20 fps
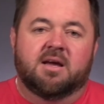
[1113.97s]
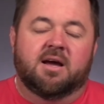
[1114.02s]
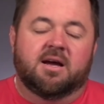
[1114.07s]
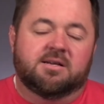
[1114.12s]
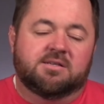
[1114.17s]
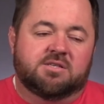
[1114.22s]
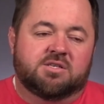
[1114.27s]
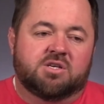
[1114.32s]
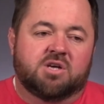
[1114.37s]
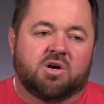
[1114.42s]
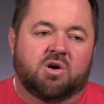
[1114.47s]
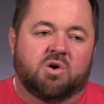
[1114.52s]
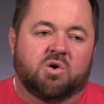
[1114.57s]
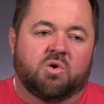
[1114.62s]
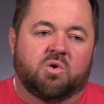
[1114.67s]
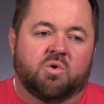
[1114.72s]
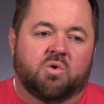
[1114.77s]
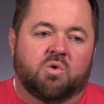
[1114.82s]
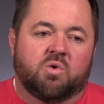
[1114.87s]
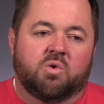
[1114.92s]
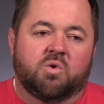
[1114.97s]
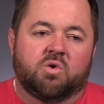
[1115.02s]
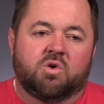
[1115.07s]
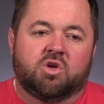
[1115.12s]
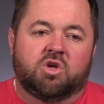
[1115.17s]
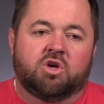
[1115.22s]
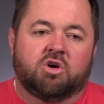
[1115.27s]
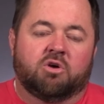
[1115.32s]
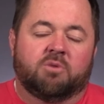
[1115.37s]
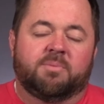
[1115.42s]
And so
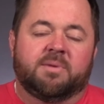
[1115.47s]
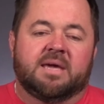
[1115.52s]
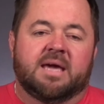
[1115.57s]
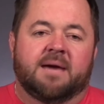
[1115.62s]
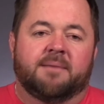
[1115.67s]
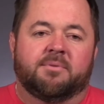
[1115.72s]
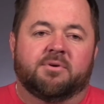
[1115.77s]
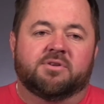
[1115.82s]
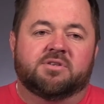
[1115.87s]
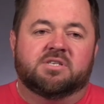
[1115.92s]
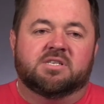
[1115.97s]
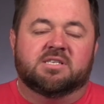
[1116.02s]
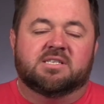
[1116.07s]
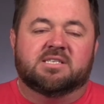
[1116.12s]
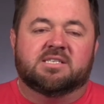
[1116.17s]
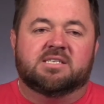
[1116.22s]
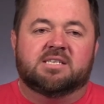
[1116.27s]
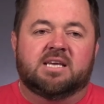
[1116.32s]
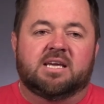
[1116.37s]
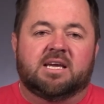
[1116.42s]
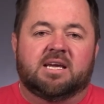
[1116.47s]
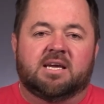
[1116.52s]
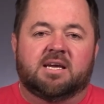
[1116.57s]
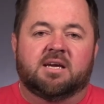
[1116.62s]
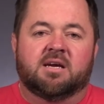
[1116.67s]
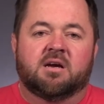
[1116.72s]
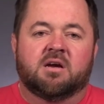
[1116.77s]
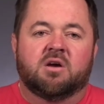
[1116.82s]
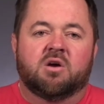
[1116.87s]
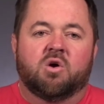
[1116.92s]
you'll be able to
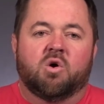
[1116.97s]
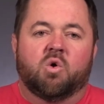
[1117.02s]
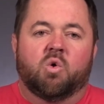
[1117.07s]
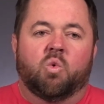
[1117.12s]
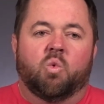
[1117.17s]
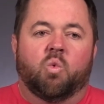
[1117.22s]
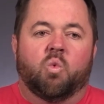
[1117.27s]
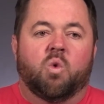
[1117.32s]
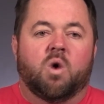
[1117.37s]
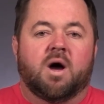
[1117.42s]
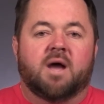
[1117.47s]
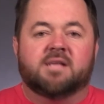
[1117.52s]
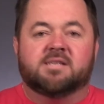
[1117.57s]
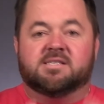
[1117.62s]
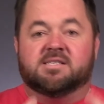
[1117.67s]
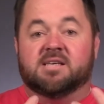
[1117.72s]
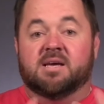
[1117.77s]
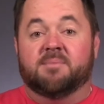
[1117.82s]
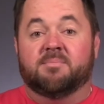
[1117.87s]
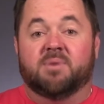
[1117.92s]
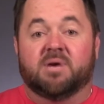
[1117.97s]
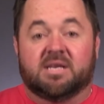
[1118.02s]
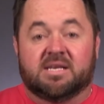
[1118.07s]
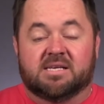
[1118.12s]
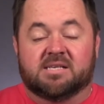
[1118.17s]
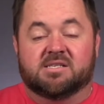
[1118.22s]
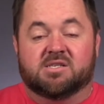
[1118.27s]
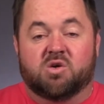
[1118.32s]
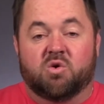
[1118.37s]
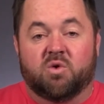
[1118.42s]
see what somebody
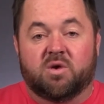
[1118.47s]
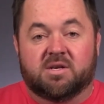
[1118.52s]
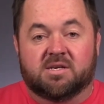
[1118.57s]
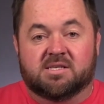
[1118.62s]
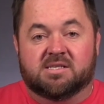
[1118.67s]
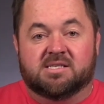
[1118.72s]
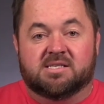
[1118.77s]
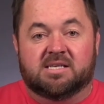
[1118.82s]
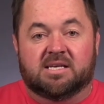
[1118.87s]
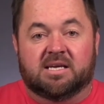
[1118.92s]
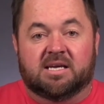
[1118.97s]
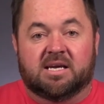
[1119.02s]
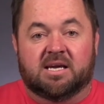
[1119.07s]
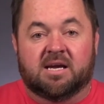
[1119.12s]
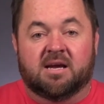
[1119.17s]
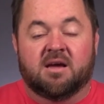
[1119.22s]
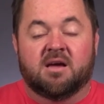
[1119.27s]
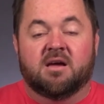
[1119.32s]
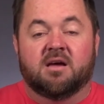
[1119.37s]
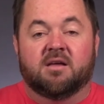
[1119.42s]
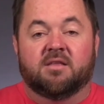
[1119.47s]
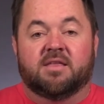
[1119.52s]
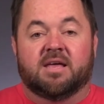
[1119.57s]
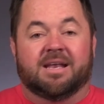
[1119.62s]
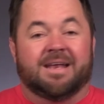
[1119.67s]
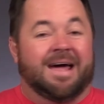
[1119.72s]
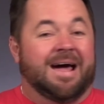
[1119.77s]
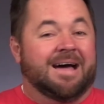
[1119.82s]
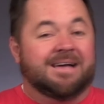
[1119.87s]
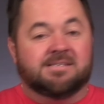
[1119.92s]
is going to see that
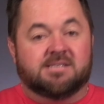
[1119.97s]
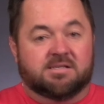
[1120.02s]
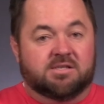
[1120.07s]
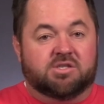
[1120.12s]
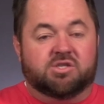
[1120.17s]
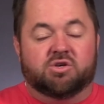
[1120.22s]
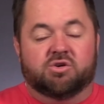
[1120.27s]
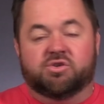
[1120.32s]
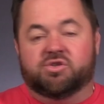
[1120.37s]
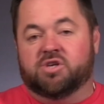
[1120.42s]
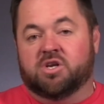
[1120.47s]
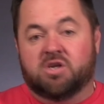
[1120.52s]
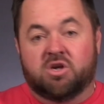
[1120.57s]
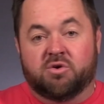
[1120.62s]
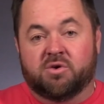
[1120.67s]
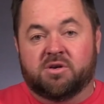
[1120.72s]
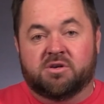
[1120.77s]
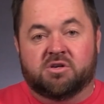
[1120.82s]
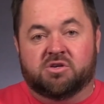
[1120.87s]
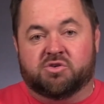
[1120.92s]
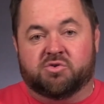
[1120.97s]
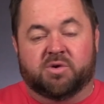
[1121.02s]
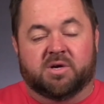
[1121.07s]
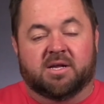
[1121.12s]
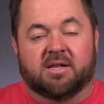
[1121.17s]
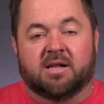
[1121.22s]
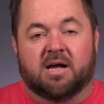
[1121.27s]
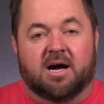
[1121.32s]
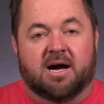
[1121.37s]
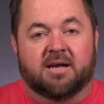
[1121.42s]
hasn't searched in your industry a
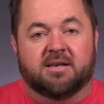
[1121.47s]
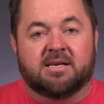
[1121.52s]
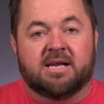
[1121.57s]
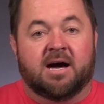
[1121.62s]
lot.